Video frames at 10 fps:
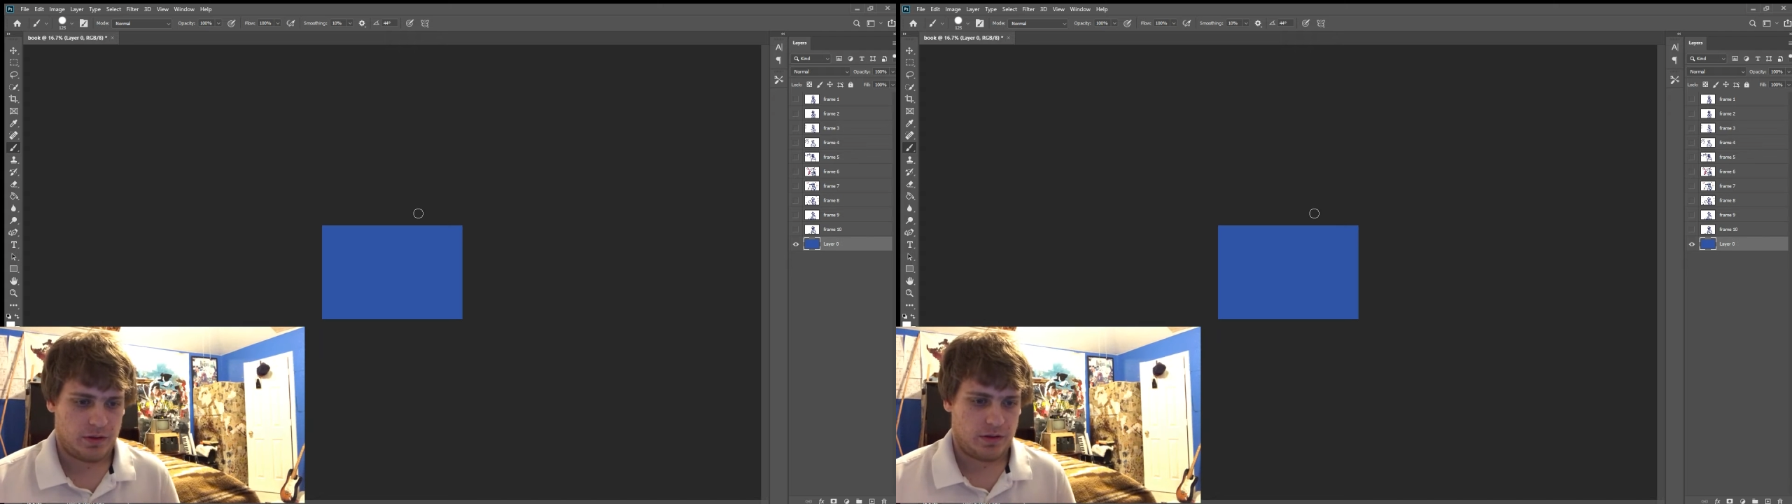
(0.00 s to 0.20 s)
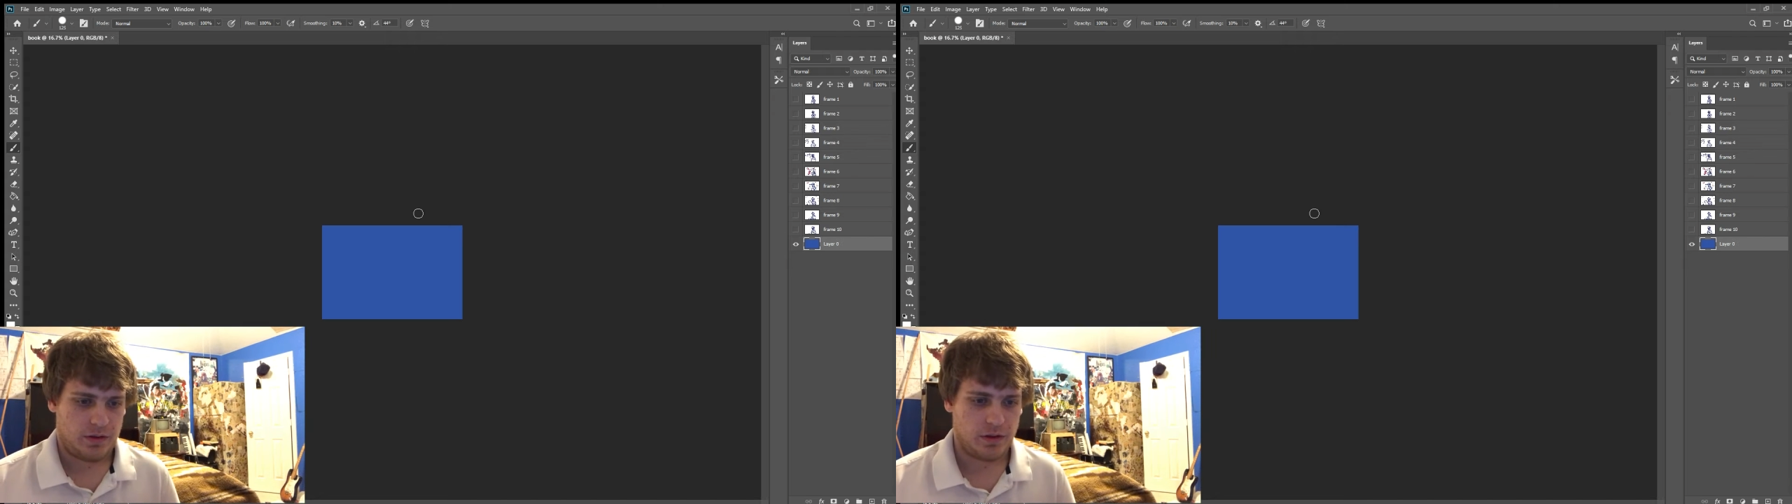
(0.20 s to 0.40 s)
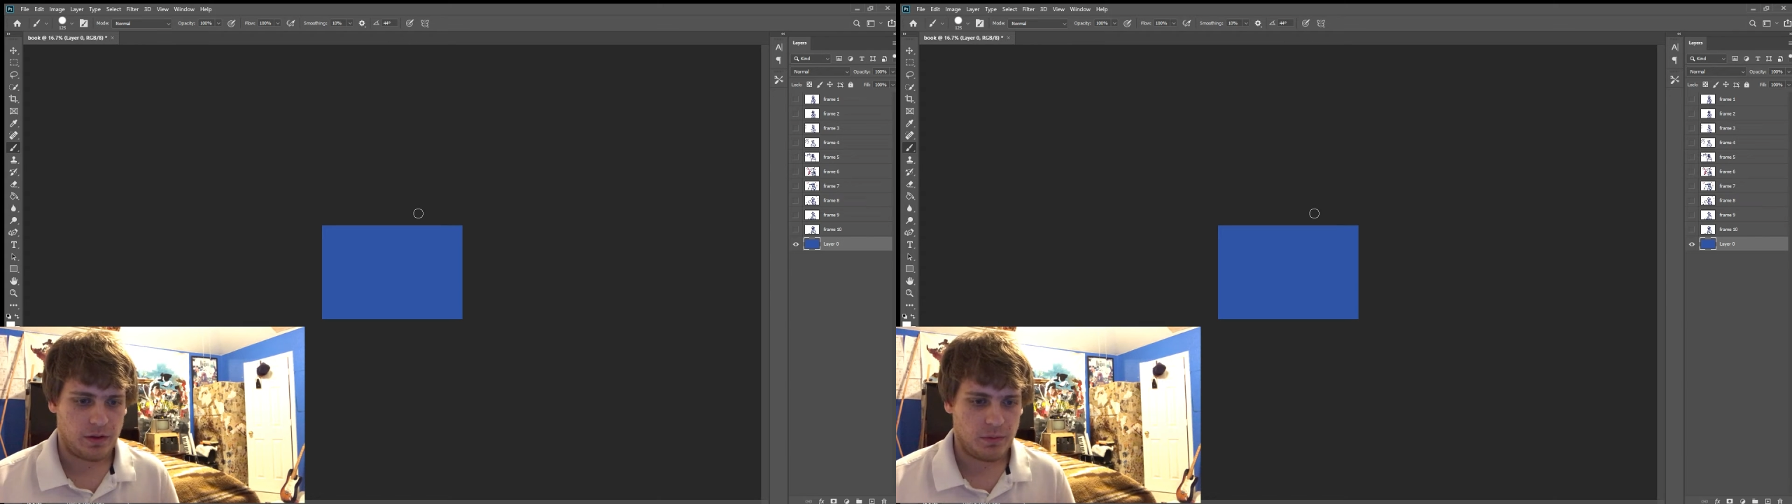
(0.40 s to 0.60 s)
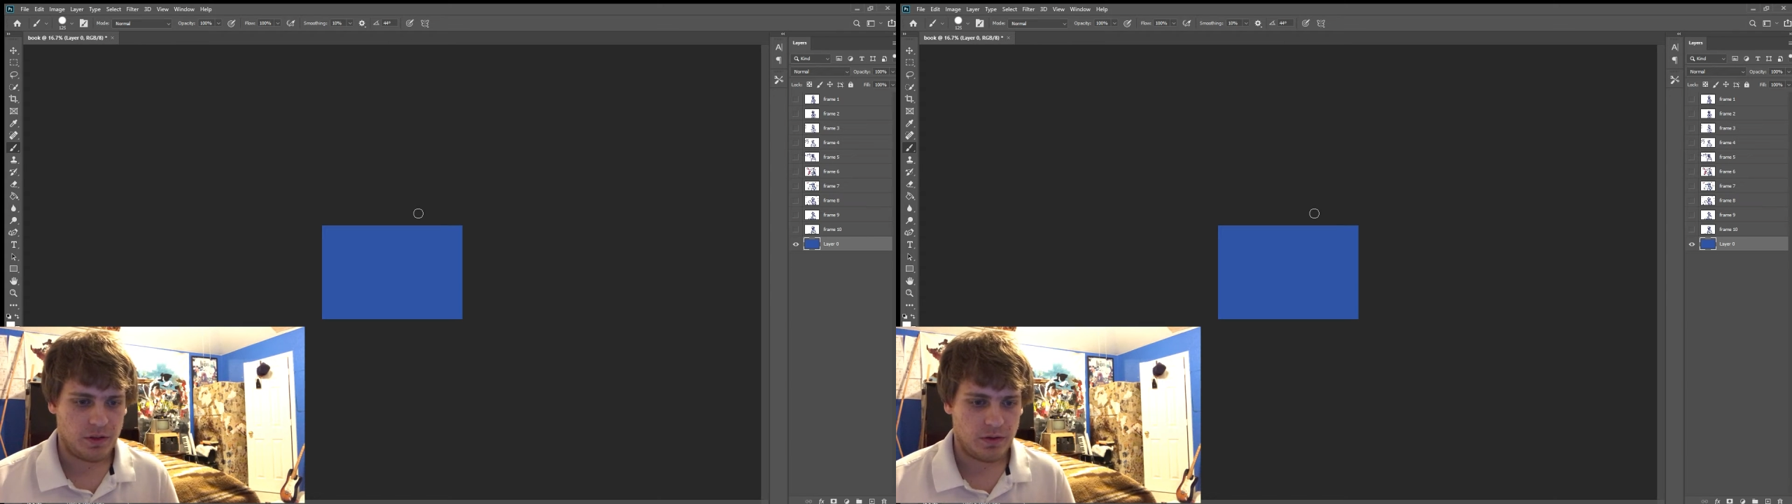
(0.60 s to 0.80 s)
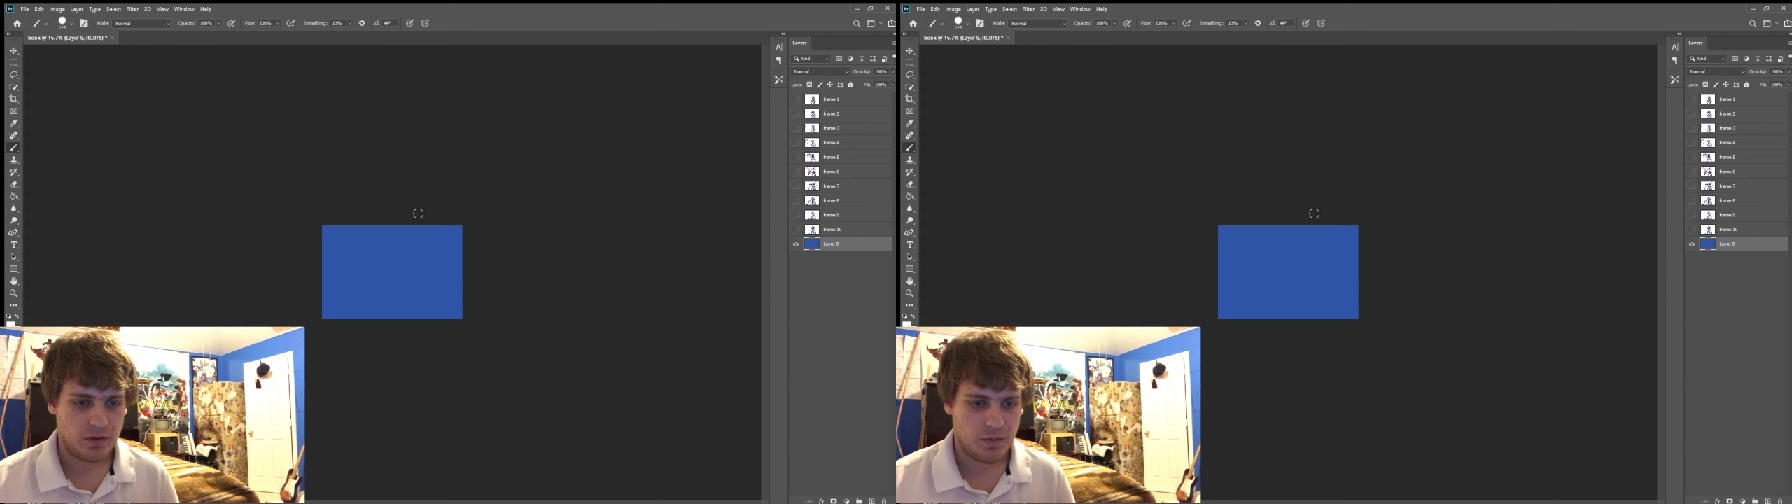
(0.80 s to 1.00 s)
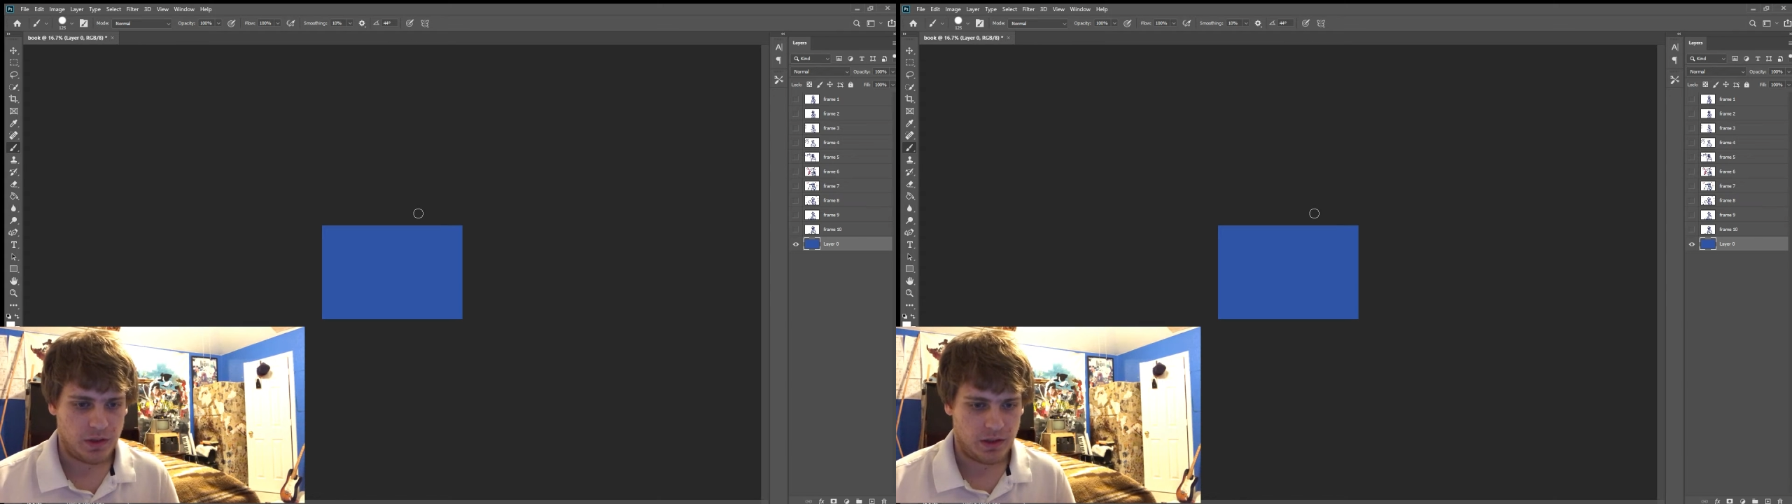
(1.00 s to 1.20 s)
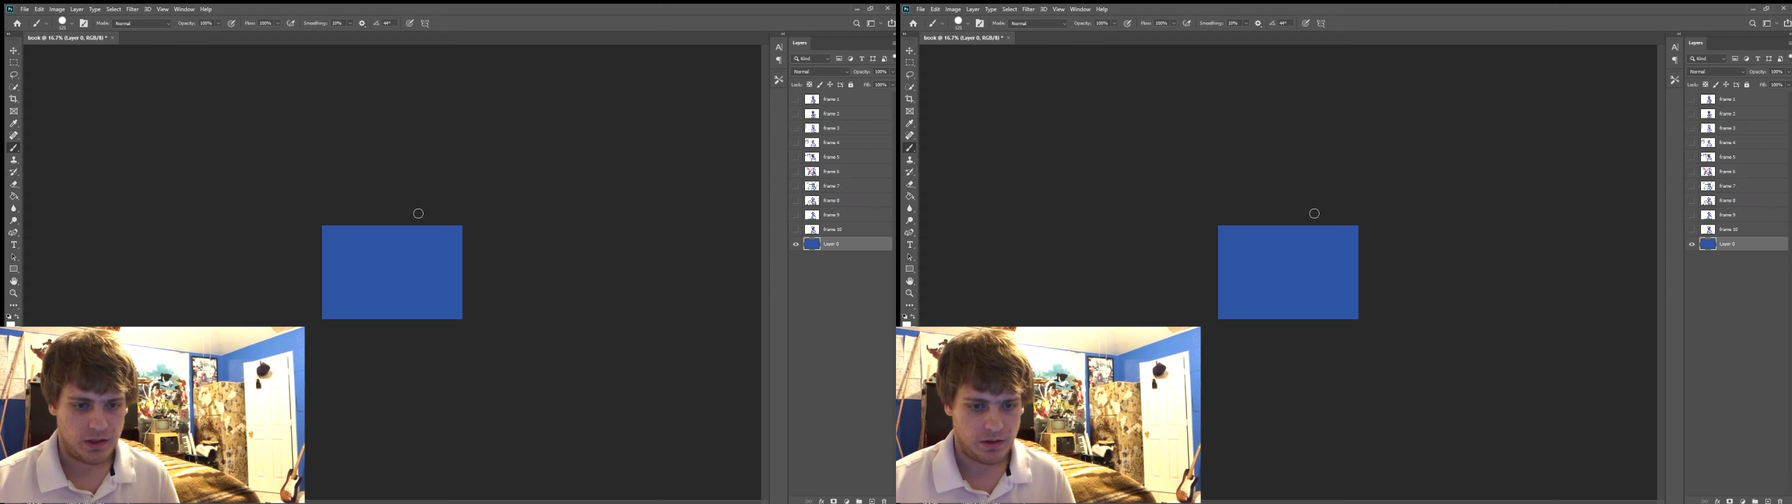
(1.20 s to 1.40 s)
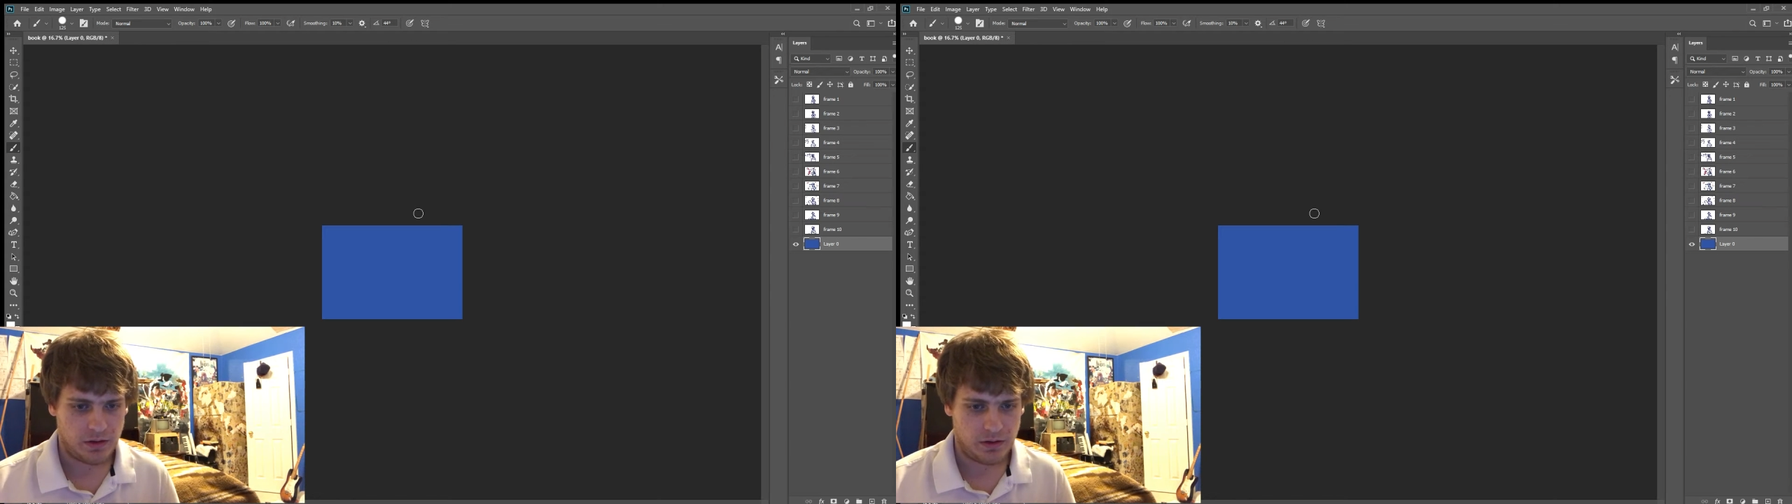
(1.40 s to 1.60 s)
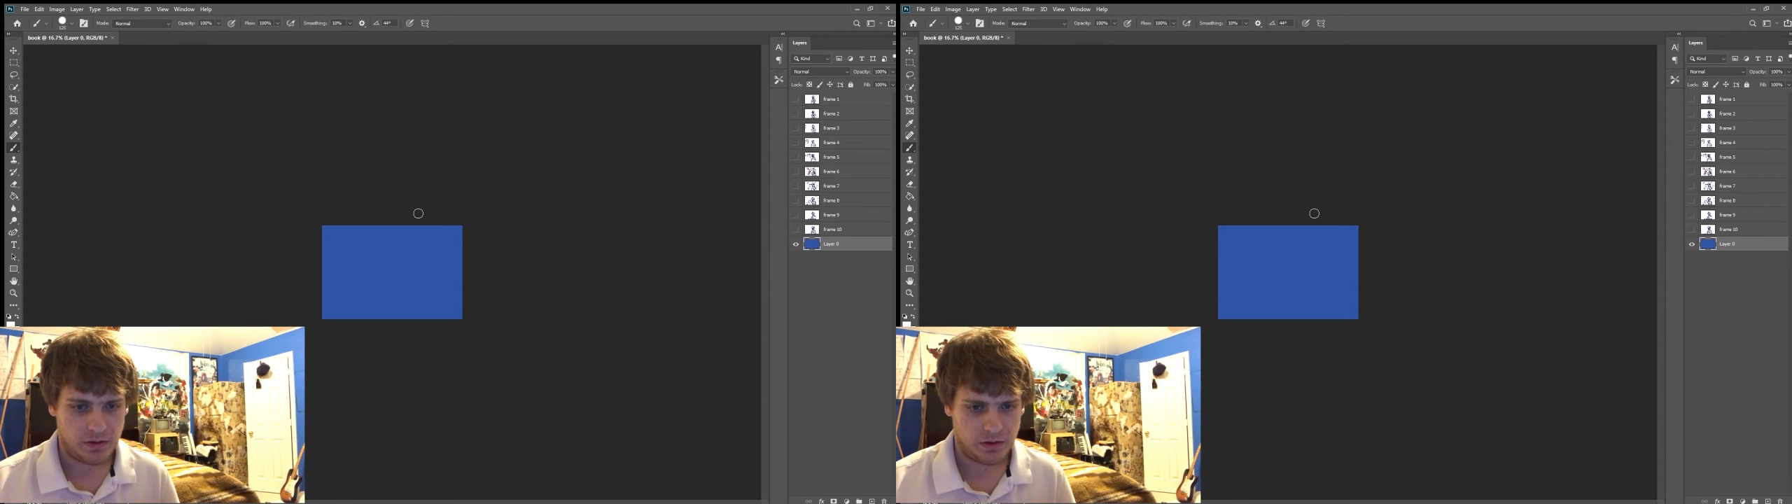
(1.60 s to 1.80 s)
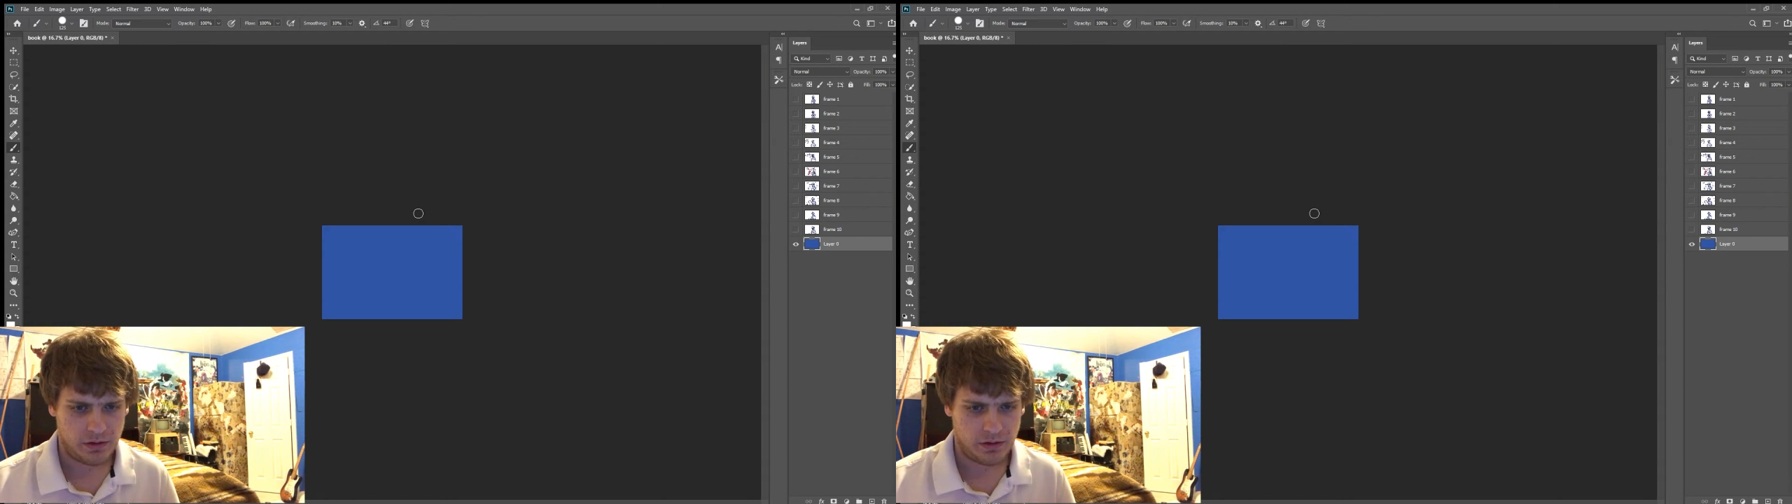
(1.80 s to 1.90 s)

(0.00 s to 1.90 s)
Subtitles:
So let me zoom in here,